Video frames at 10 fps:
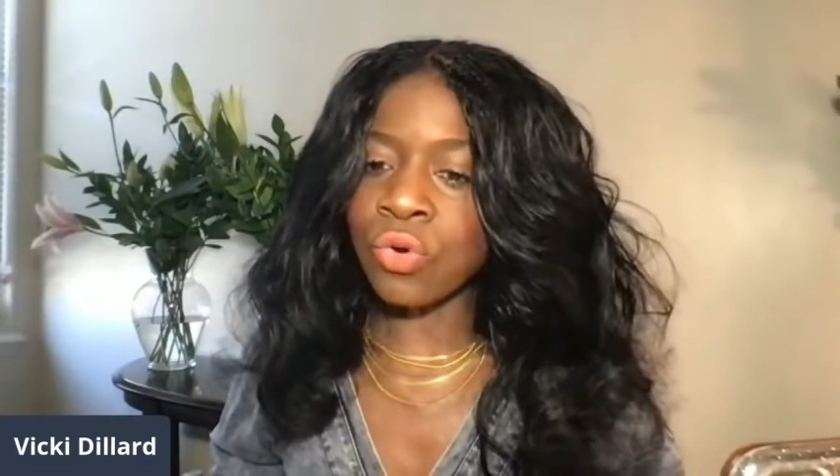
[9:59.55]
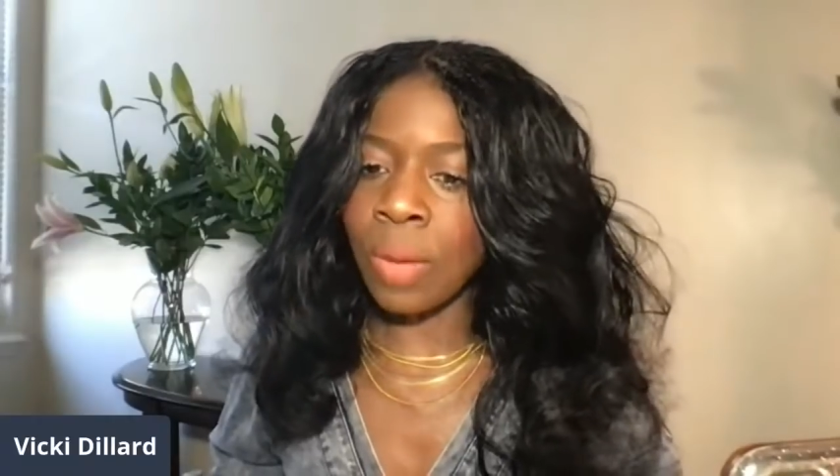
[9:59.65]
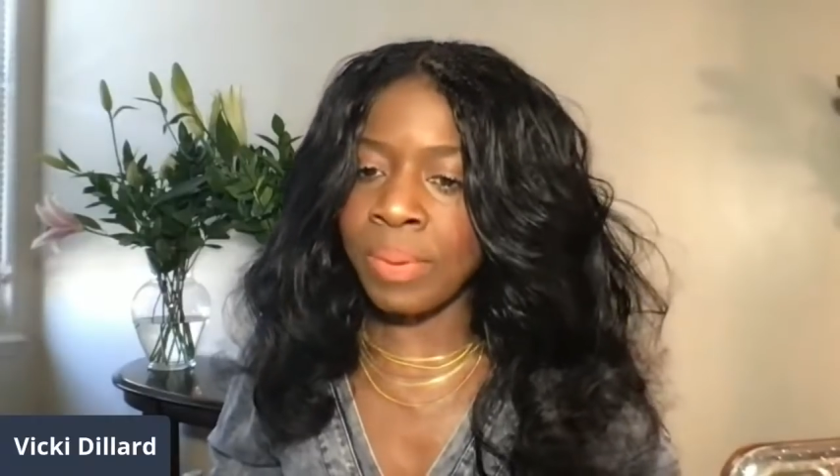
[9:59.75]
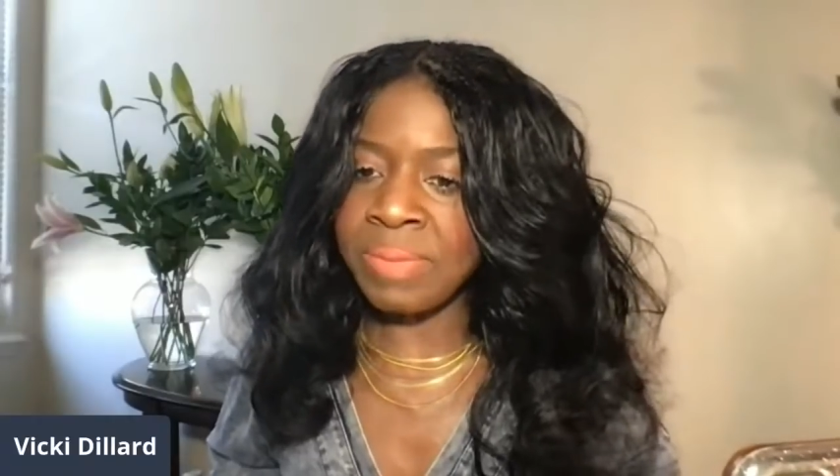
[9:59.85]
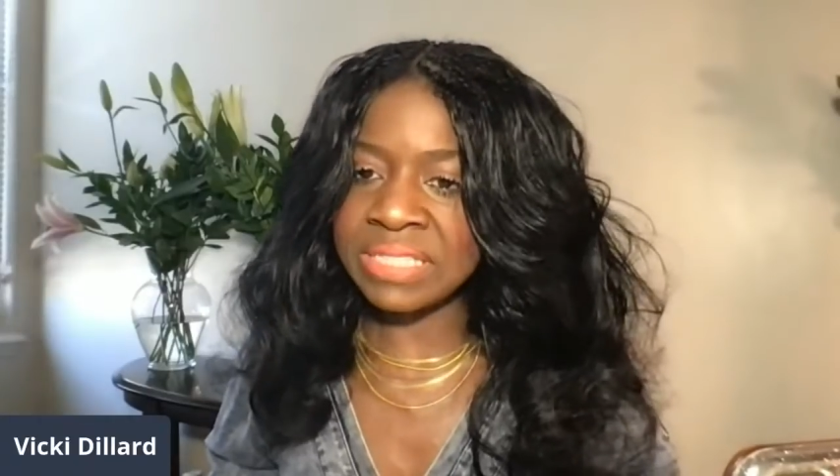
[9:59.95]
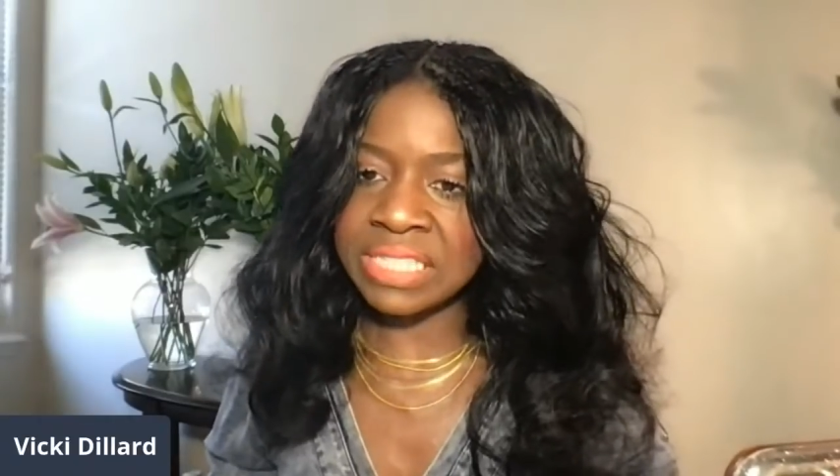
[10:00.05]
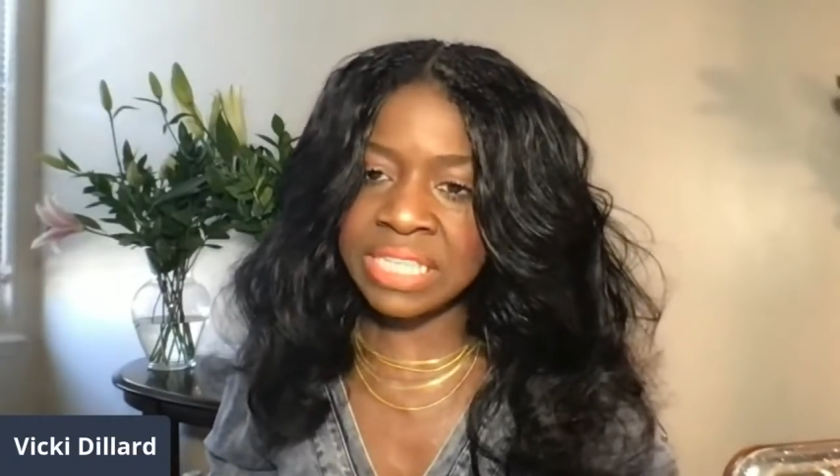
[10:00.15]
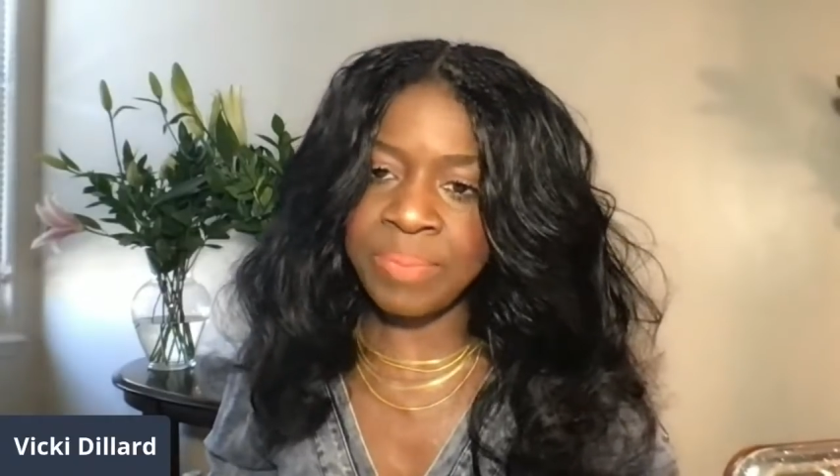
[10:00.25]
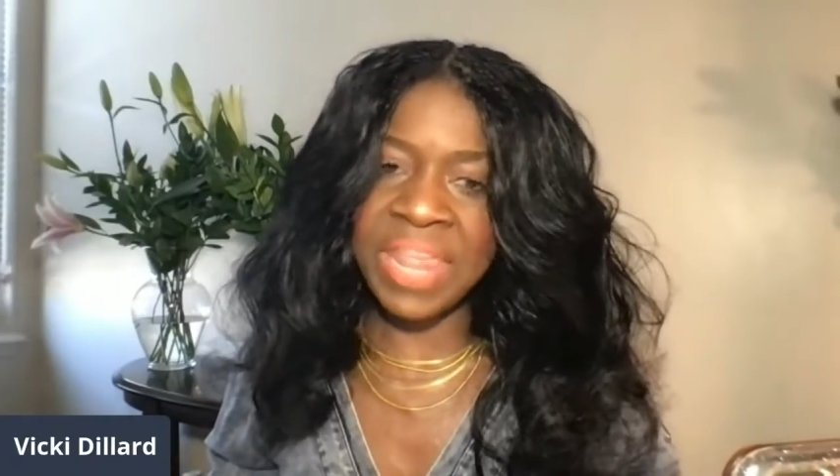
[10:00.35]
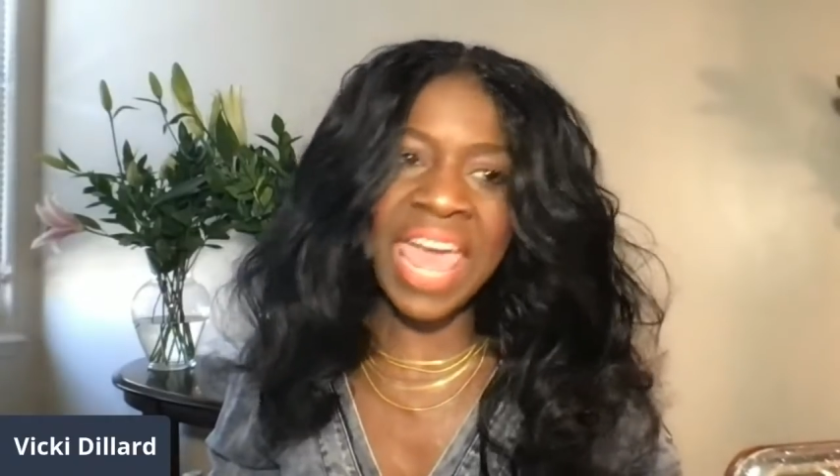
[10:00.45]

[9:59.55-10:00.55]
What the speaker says: grew up in Mississippi.